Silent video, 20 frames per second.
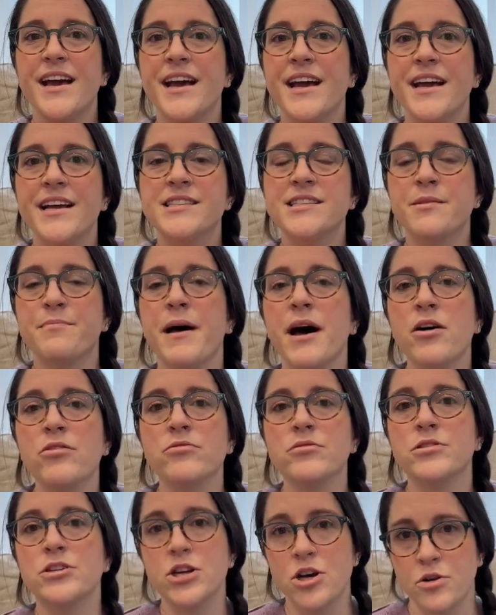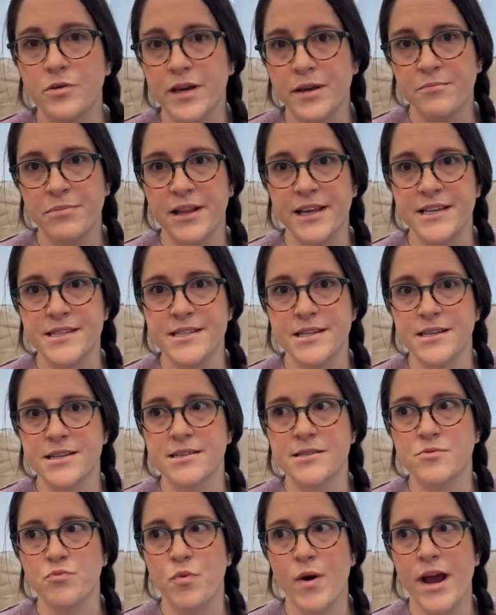It's about knowing
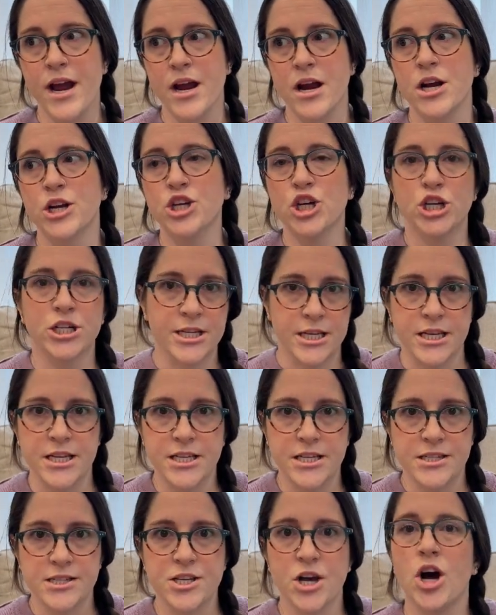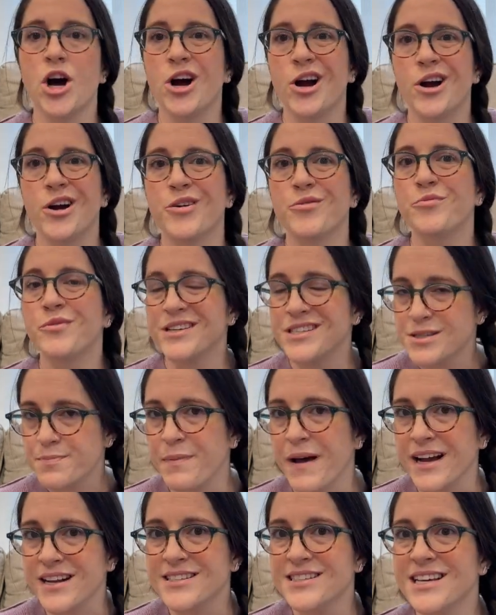places where your needs are
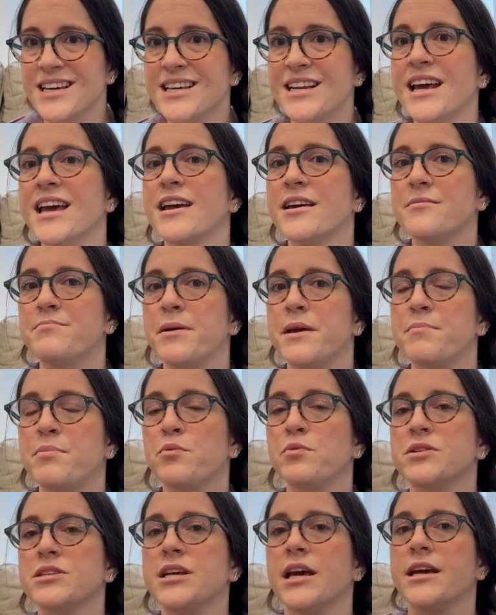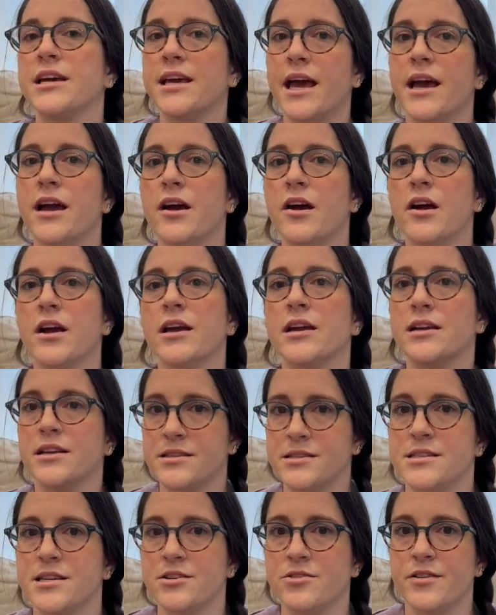respected and people will take care and
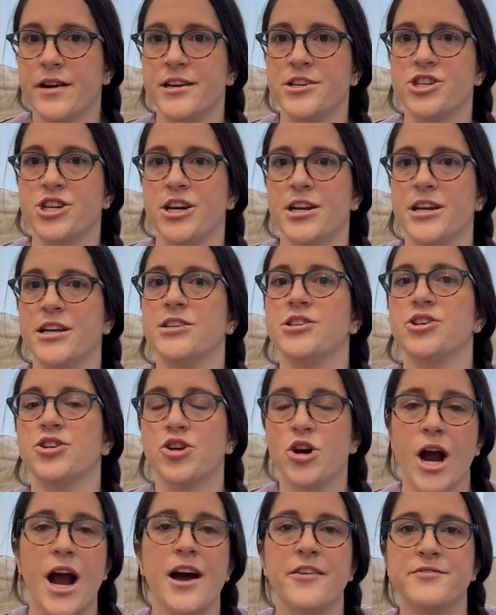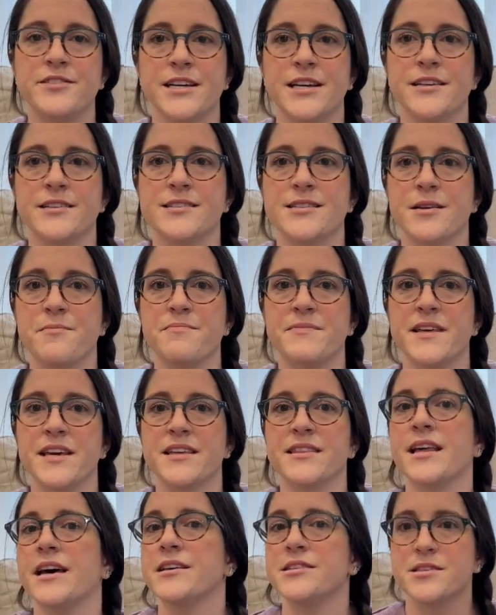consideration into crafting something
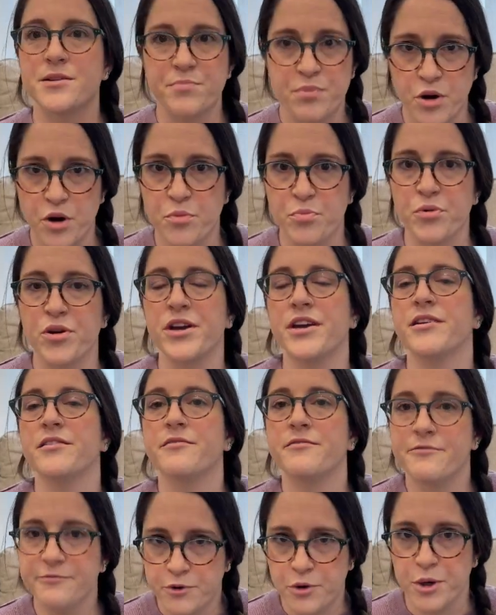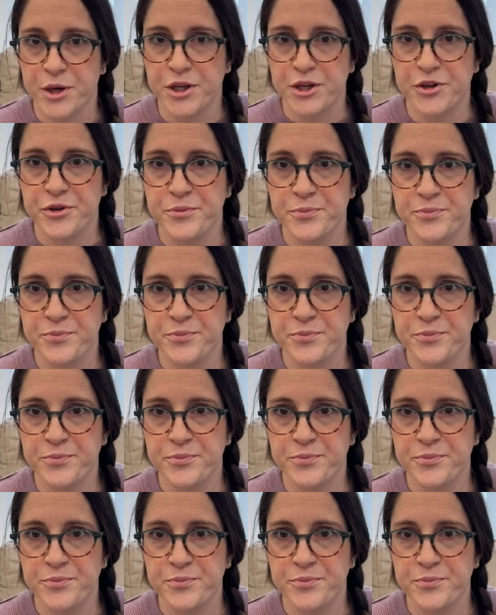that is appropriate for you.